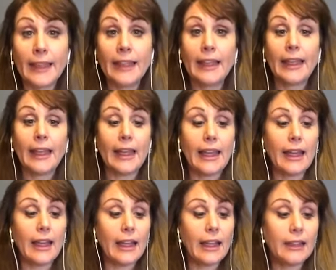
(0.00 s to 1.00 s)

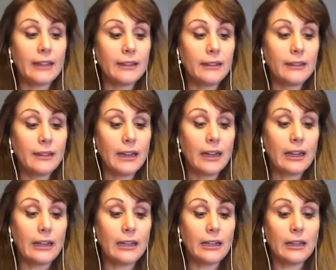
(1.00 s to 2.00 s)
and
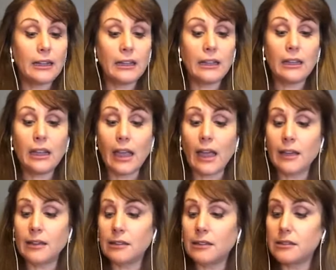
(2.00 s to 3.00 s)
he
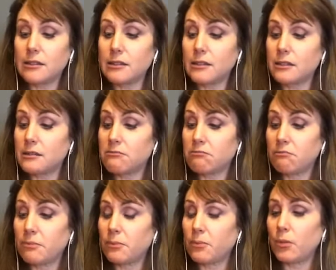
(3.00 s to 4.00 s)
has,
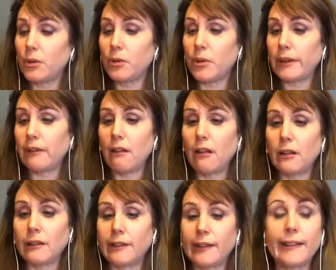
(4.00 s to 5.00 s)
what do I call
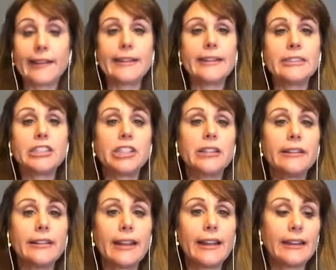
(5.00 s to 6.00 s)
it, a condition
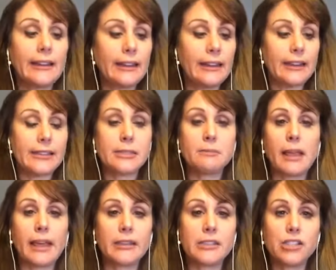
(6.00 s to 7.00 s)
that he has
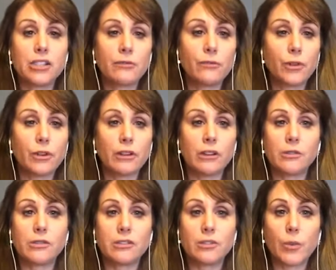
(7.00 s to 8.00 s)
managed for close
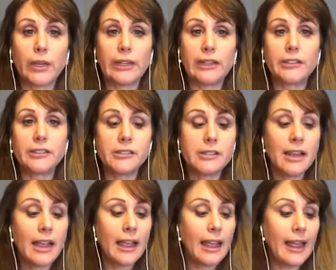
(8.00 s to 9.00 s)
to 20 years
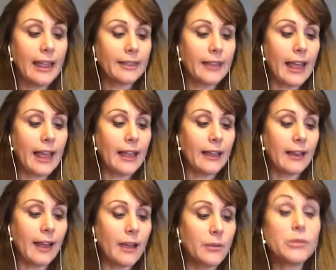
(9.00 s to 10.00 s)
that
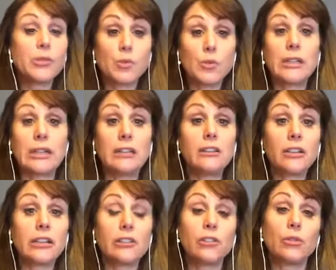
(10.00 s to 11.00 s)
I was really looking
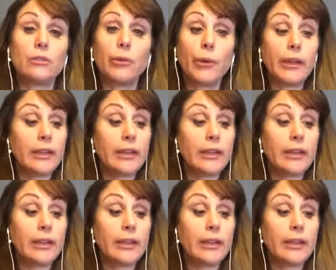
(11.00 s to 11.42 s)
to avoid.